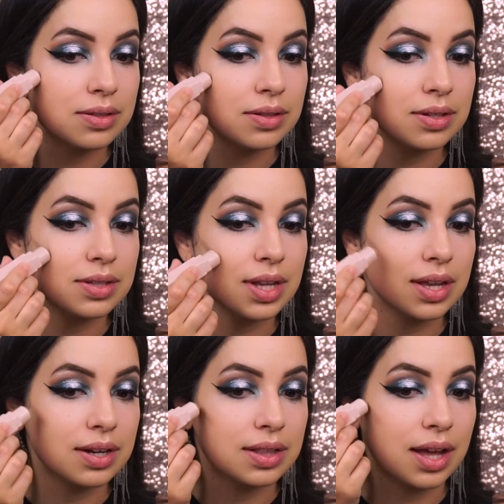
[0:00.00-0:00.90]
So just
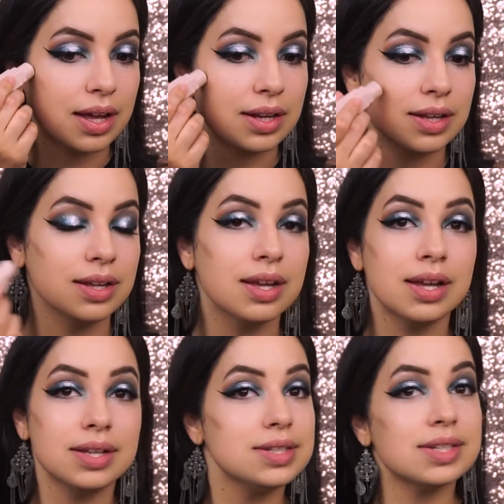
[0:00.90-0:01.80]
taking a line
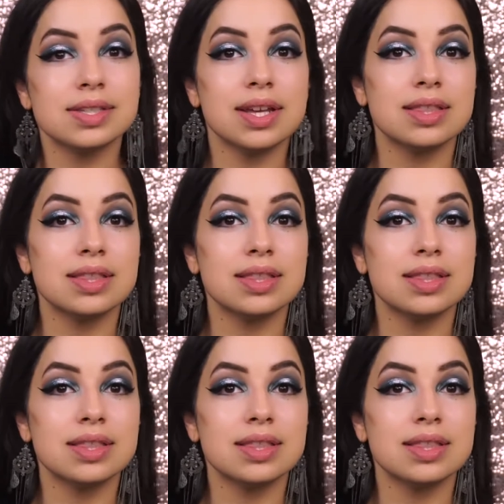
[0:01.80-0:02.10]
just